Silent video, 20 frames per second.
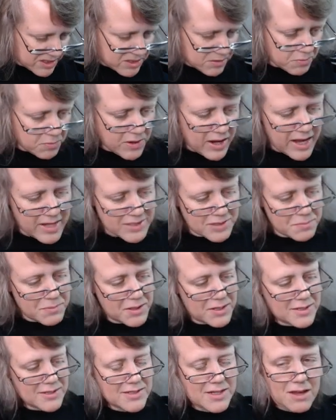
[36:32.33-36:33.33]
of brass
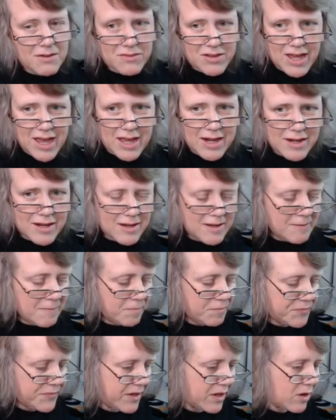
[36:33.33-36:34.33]
because I've got,
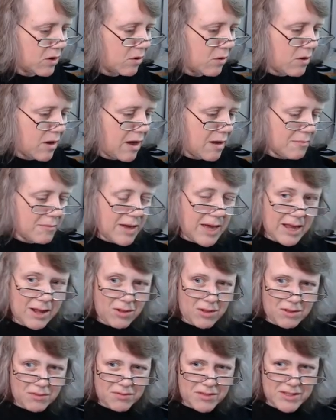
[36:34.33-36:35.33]
you know, a
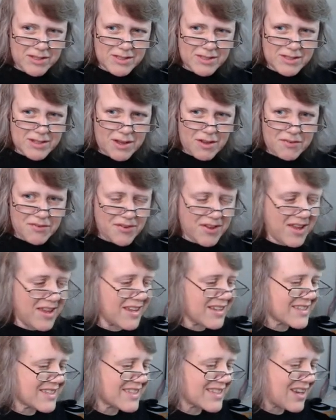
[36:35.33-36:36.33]
mile of this stuff.
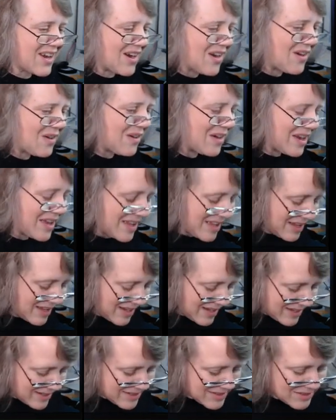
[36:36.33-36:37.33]
so
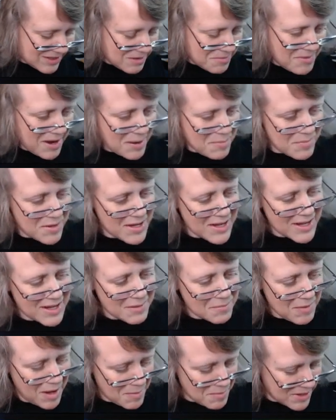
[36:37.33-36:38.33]
so my beading
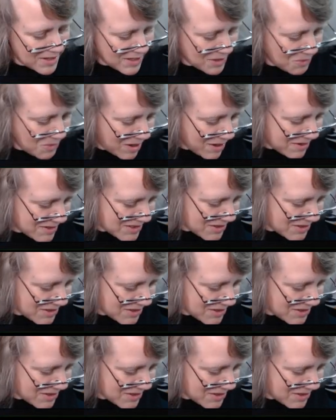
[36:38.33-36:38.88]
my beading wire is